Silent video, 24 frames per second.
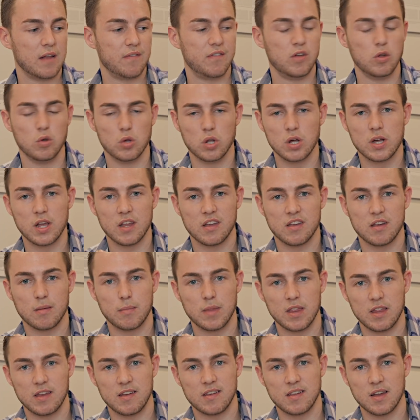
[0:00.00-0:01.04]
if you look at some
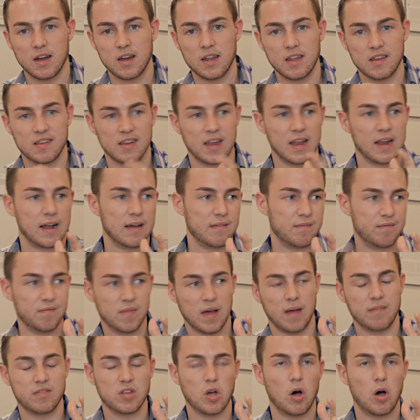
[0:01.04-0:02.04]
of these studies, and I've